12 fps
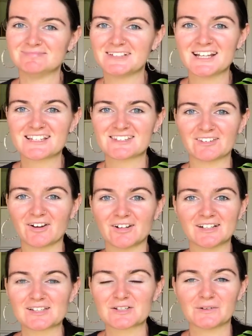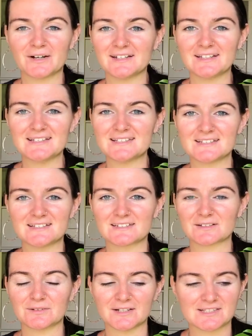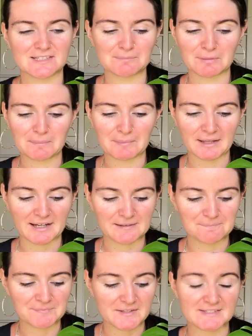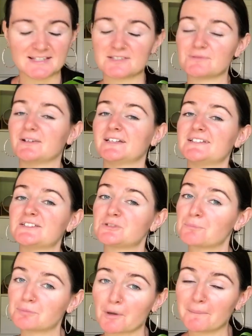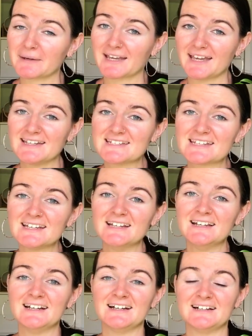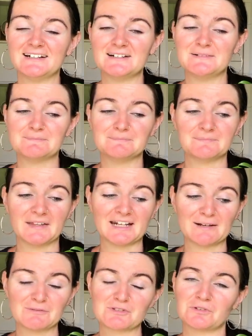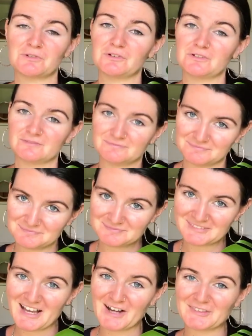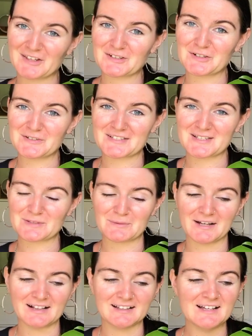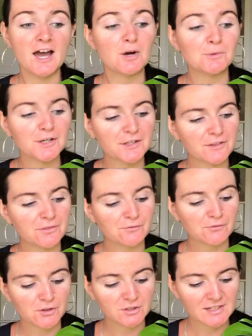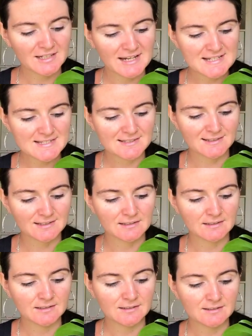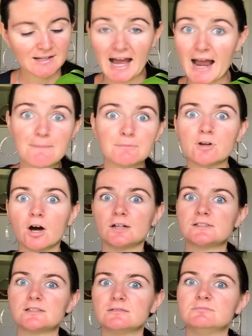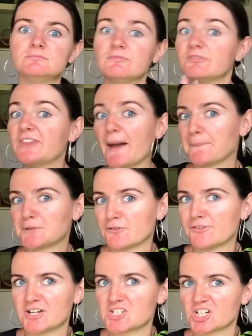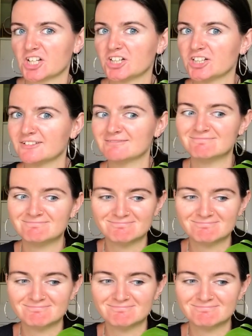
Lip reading: it's not, it's quite easy, it's a quite simple plant. It's as well easy to propagate, and I will show you how that goes as well. With fertilizing, I'm not that professional